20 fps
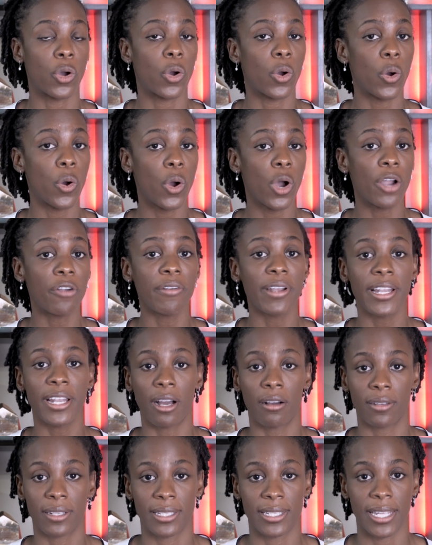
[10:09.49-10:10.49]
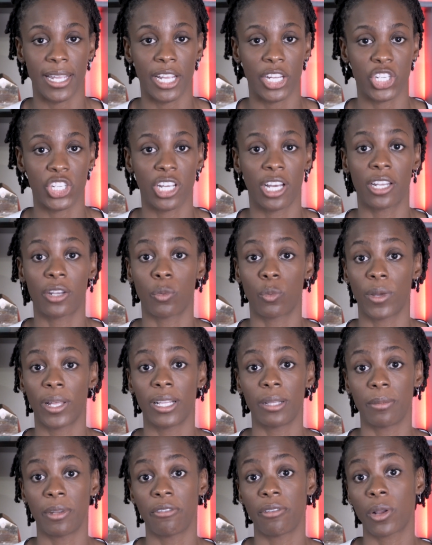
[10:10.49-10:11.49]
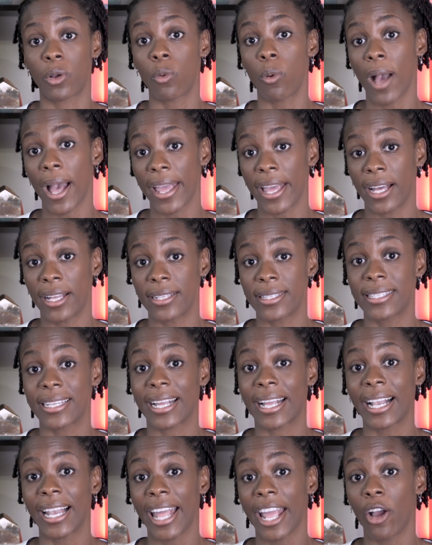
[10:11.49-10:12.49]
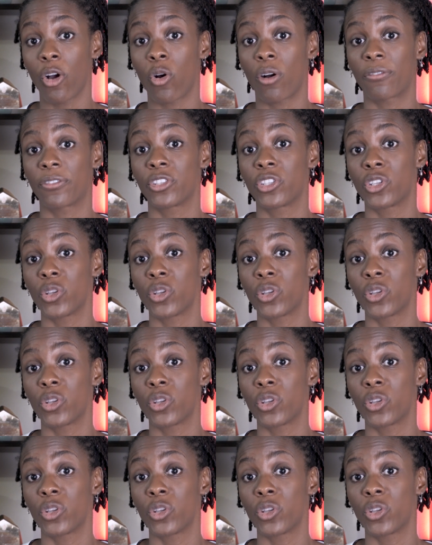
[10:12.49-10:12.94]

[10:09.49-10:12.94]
or renunciation will be required to clear off